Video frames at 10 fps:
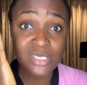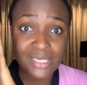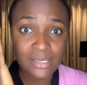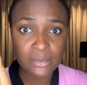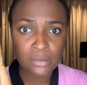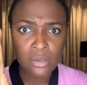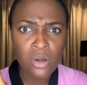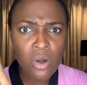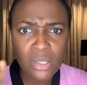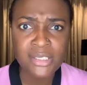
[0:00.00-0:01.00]
to sin,
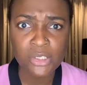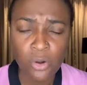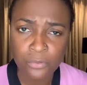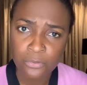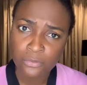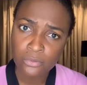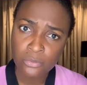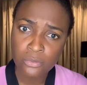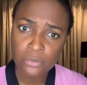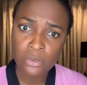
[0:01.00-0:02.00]
cut it off.
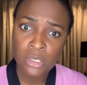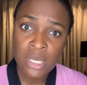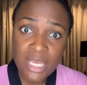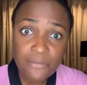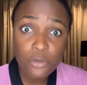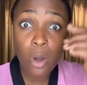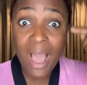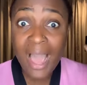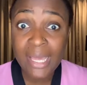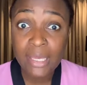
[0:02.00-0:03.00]
If
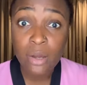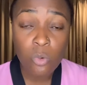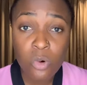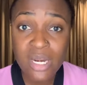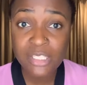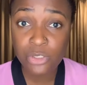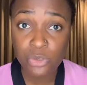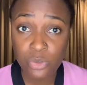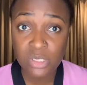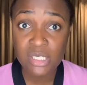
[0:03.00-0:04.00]
your eye will let
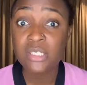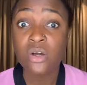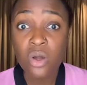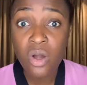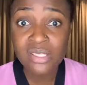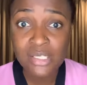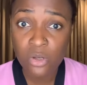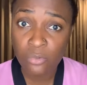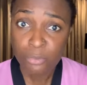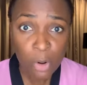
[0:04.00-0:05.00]
you to sin, cut
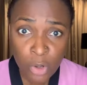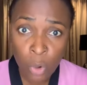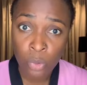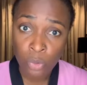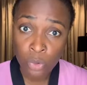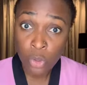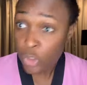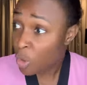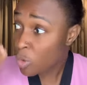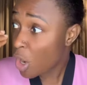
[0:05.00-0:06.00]
it off. But no,
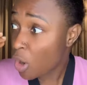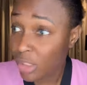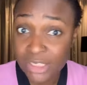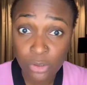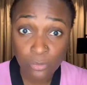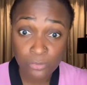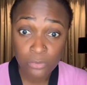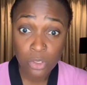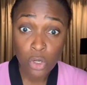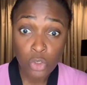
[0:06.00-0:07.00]
you will not cut it off.
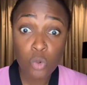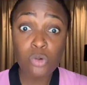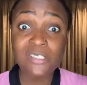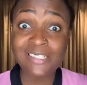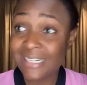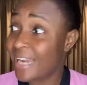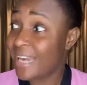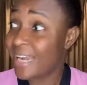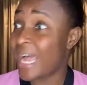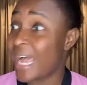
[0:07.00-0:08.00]
You will sit
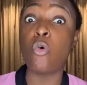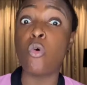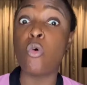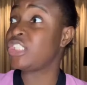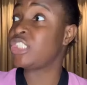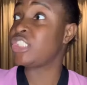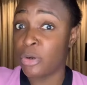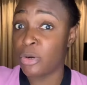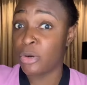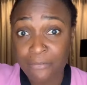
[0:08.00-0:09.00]
down and you will watch the
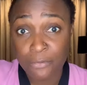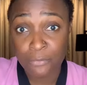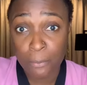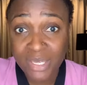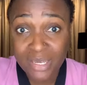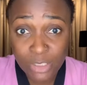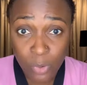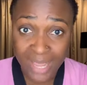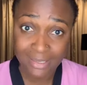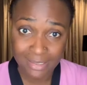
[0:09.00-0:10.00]
pornography from beginning
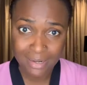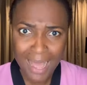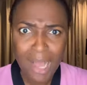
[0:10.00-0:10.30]
to end